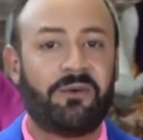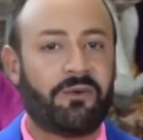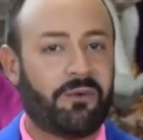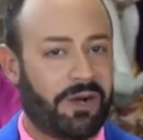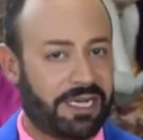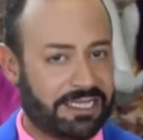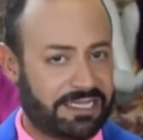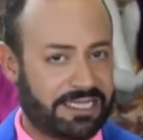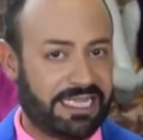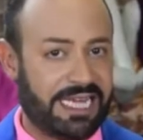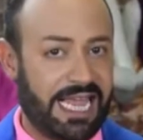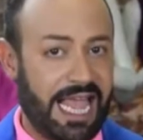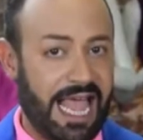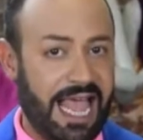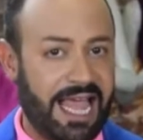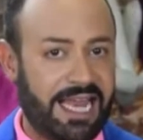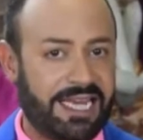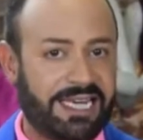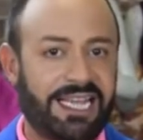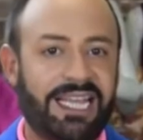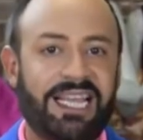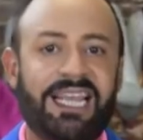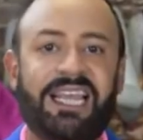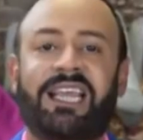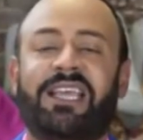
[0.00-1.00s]
Once
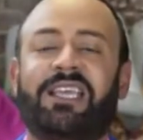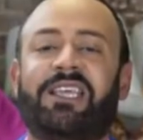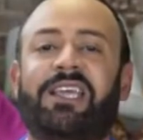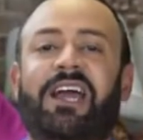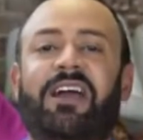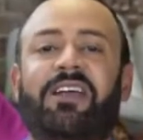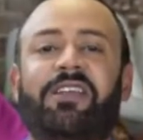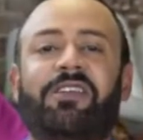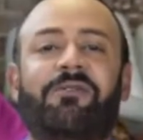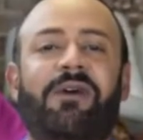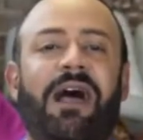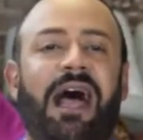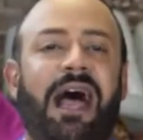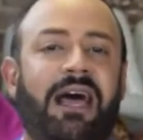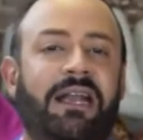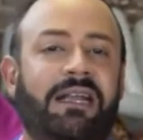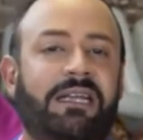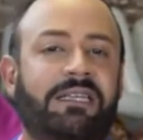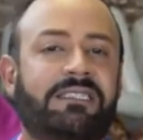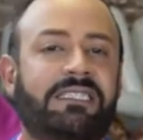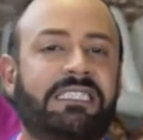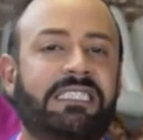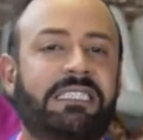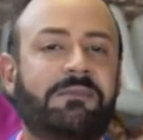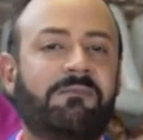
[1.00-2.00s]
again, here you add
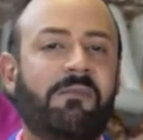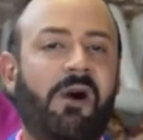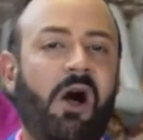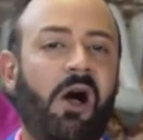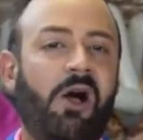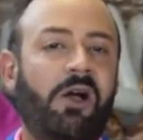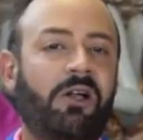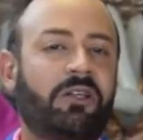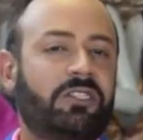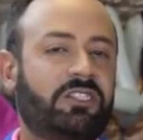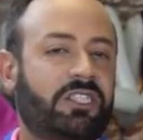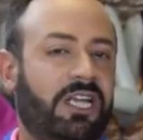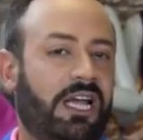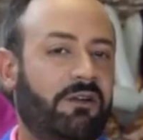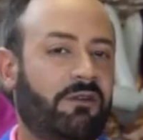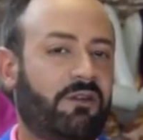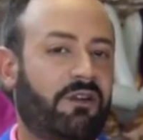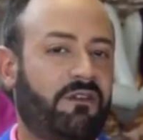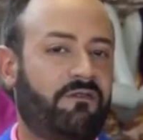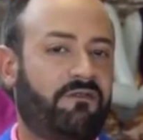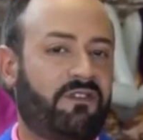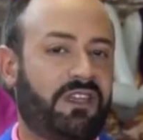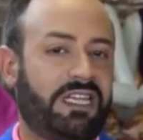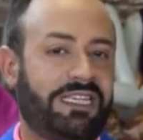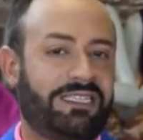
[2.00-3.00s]
a small
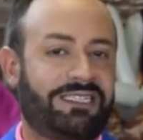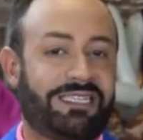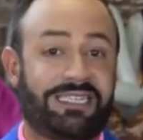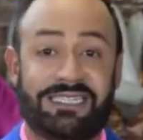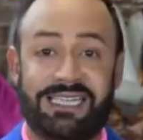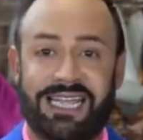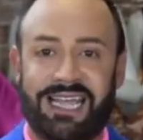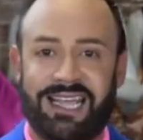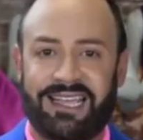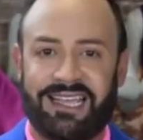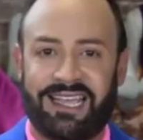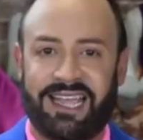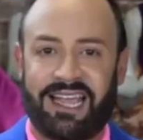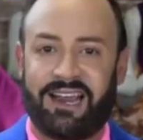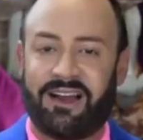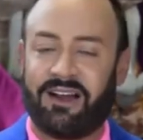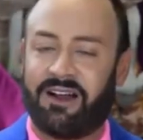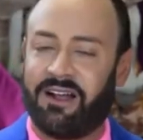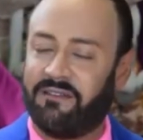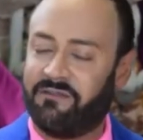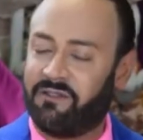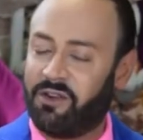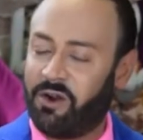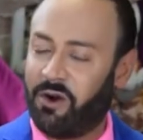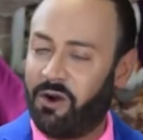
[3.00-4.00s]
general fee to take
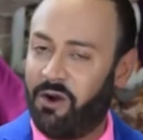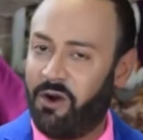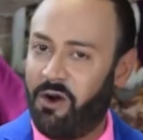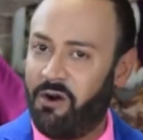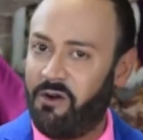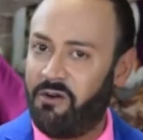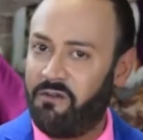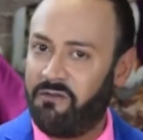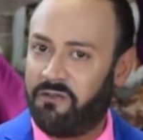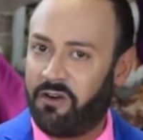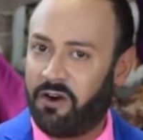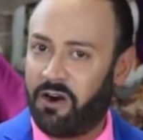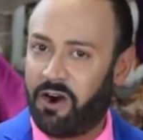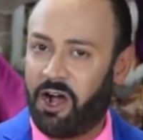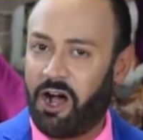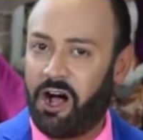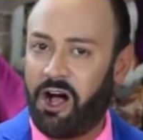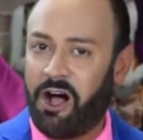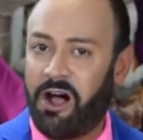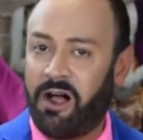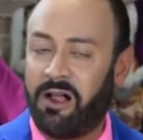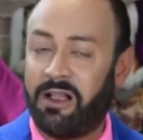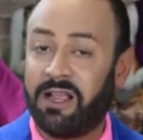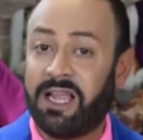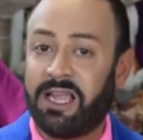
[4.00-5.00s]
care of your
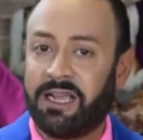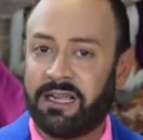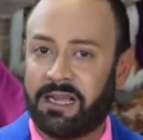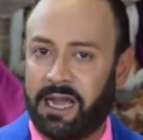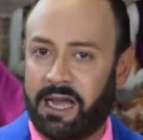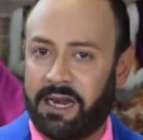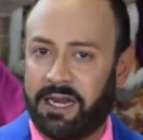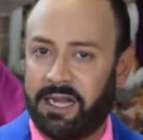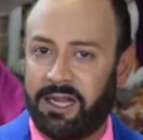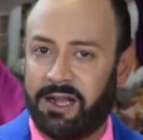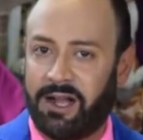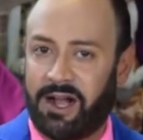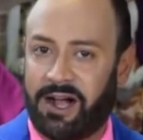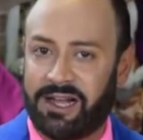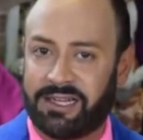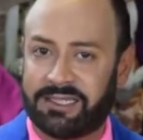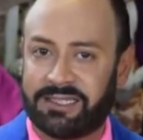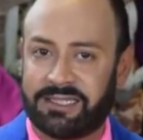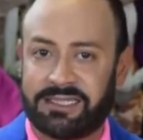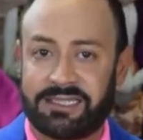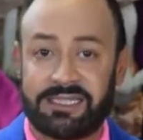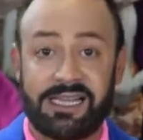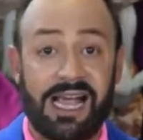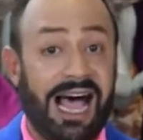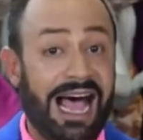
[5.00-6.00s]
overall cutting costs.